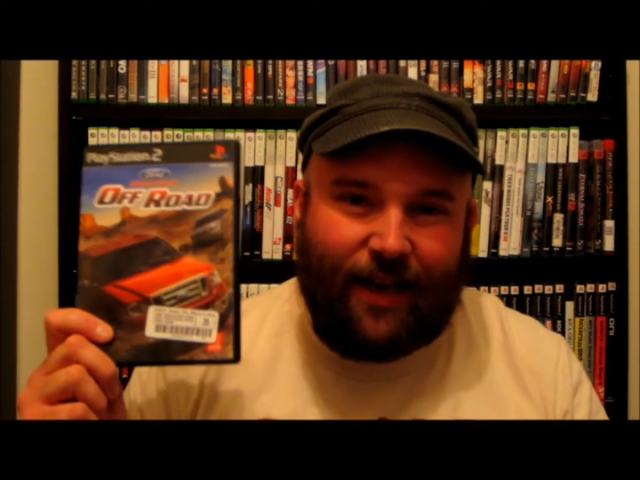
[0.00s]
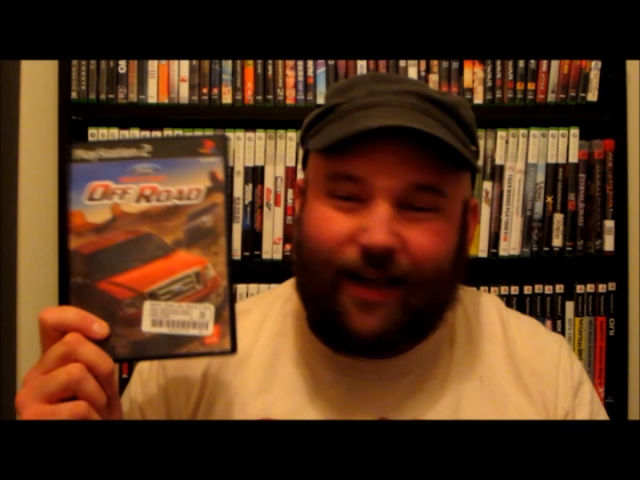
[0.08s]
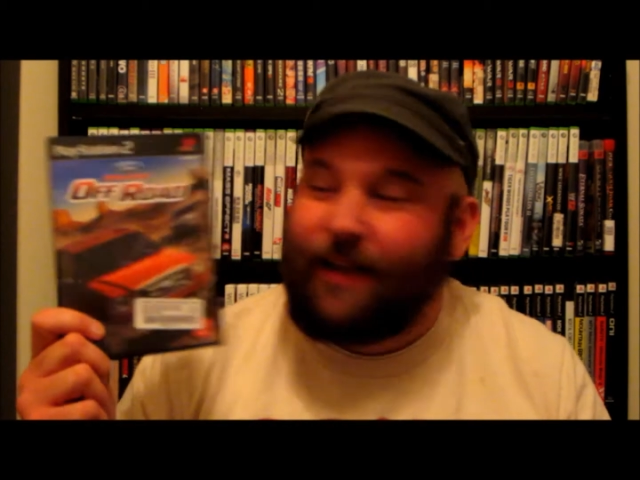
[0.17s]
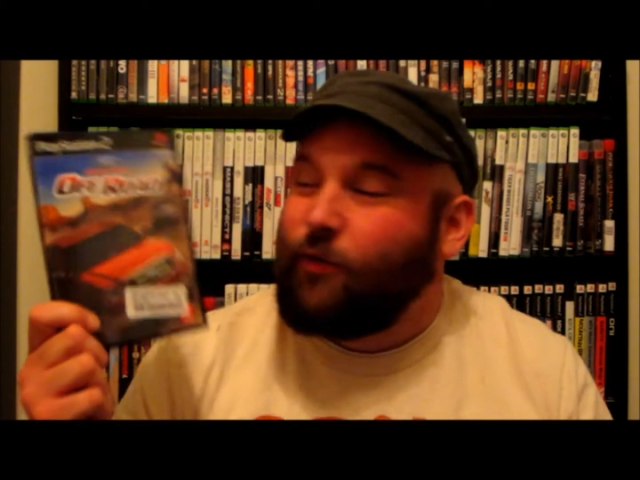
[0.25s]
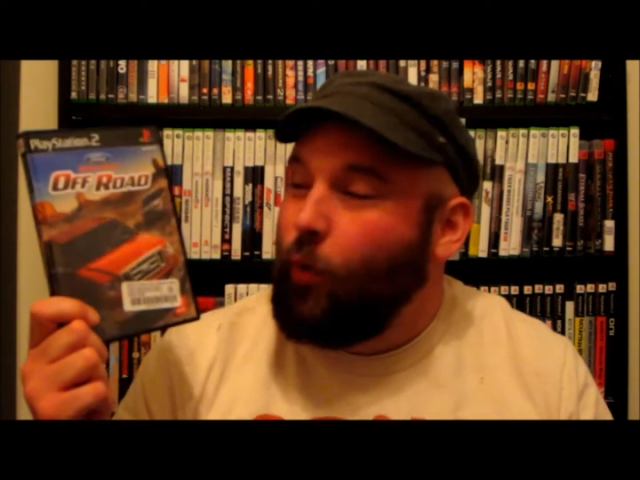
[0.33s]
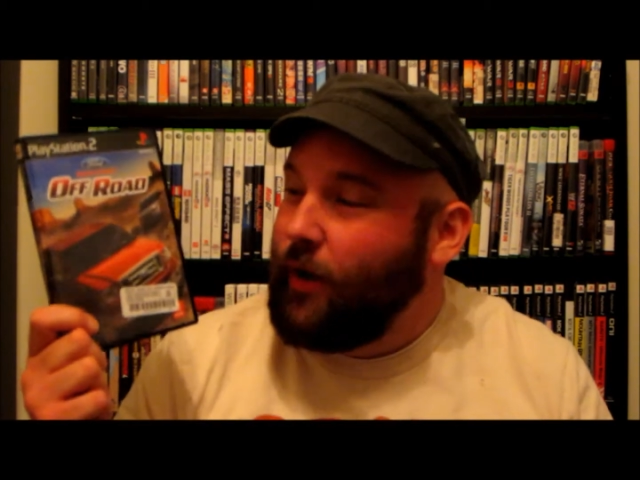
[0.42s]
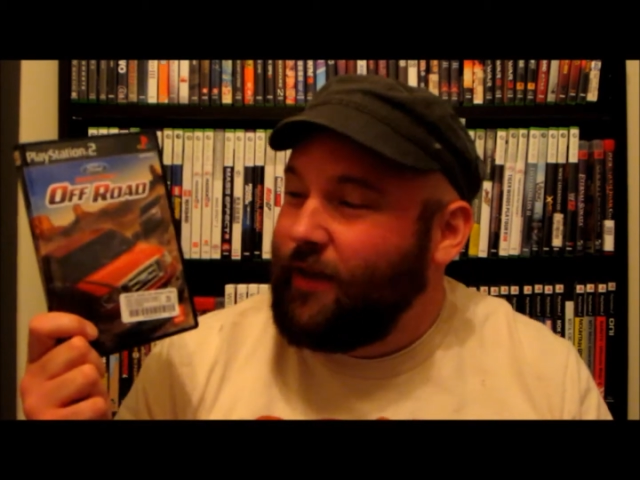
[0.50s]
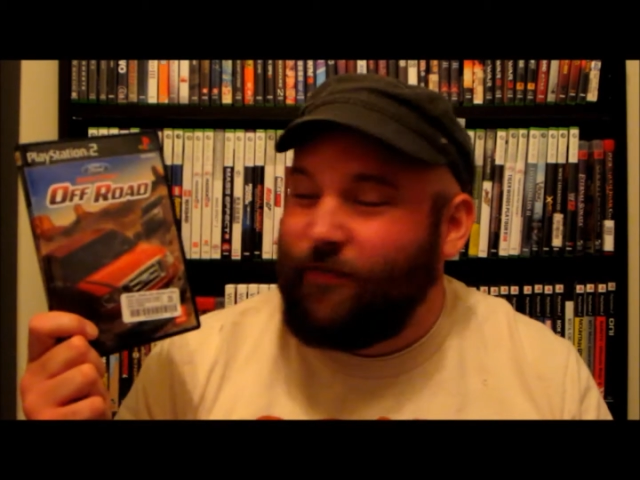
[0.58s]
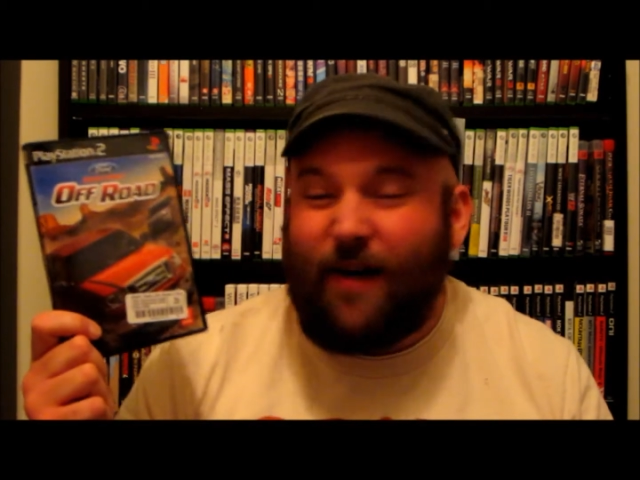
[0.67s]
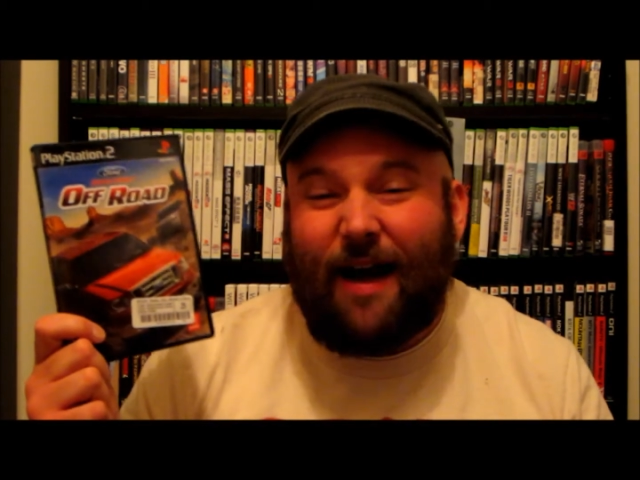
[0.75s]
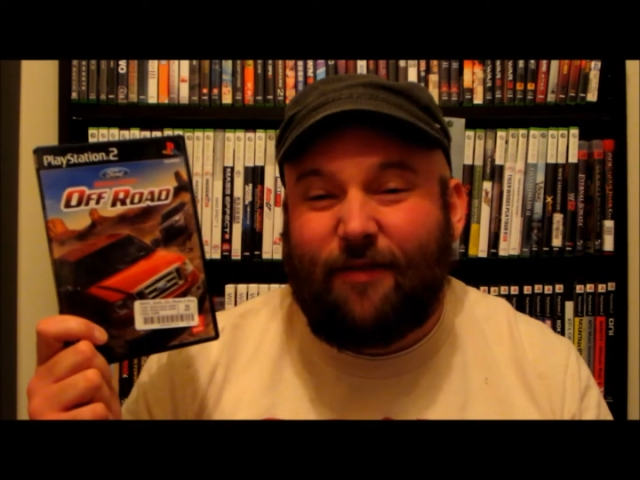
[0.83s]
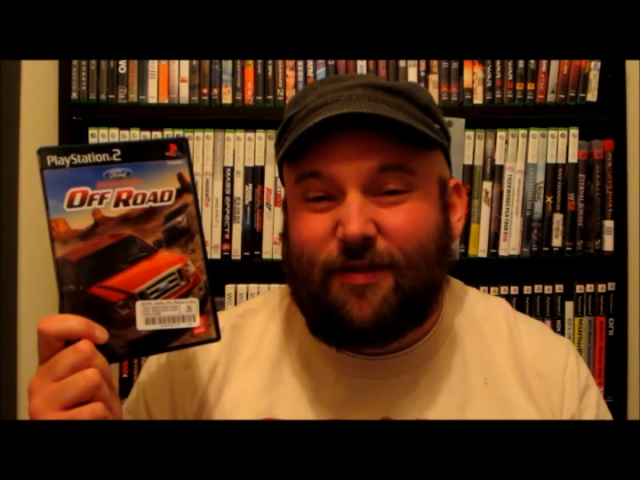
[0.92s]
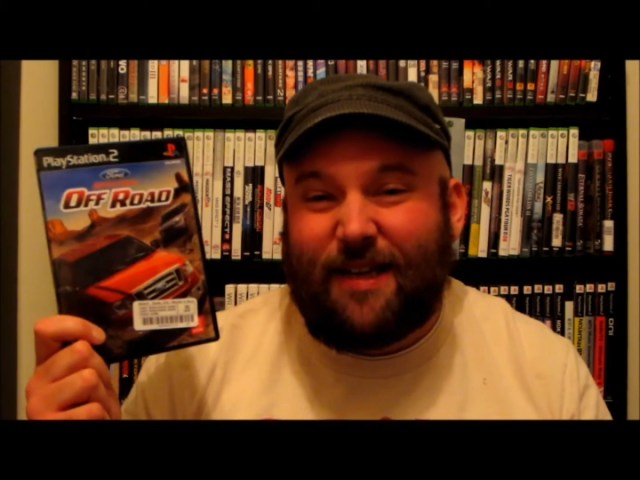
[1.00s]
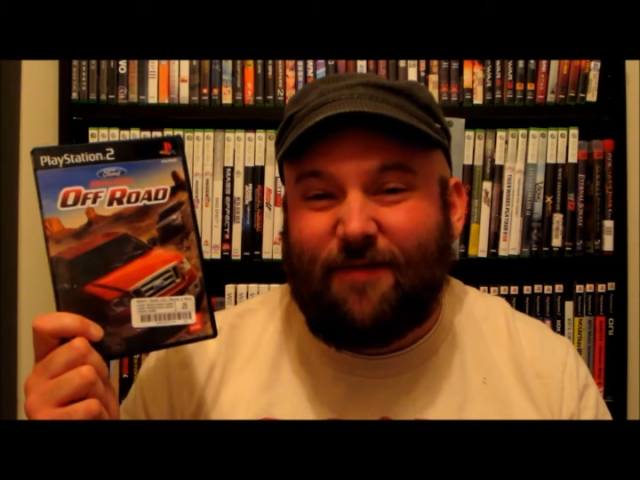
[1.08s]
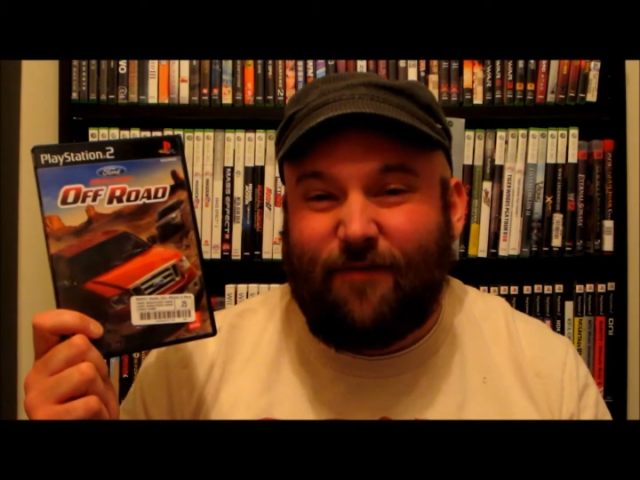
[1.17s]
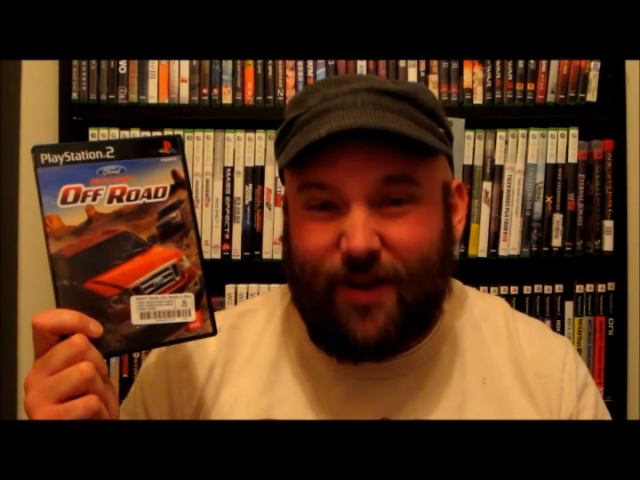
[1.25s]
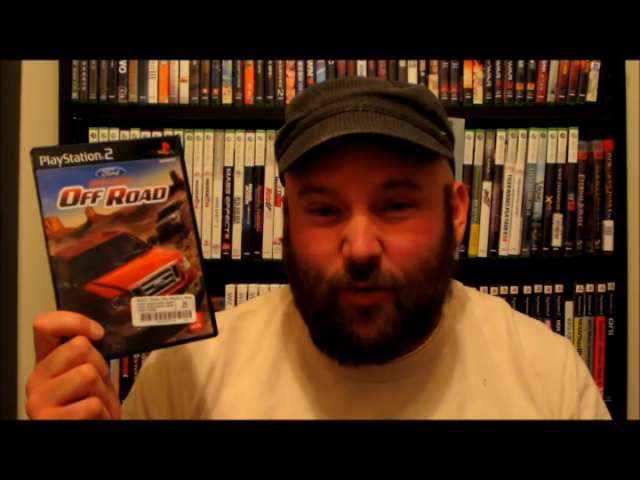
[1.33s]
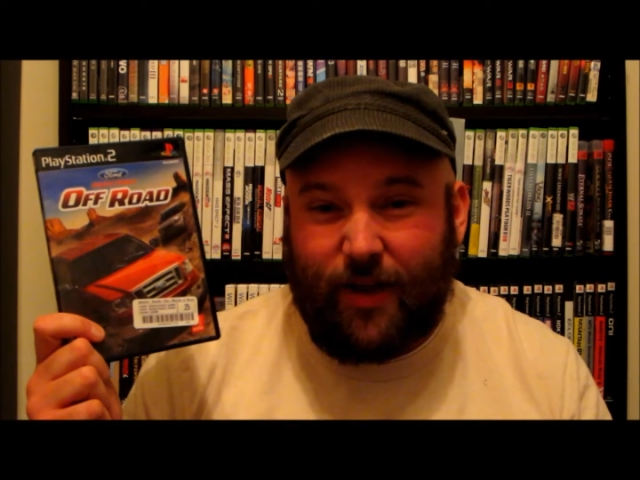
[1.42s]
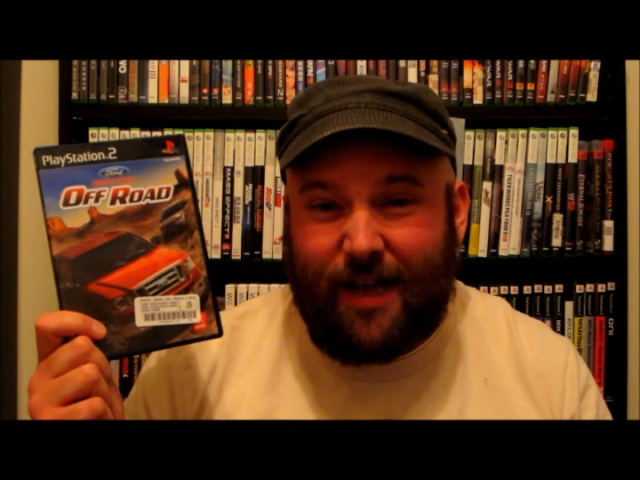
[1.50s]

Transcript: like a 25-cent video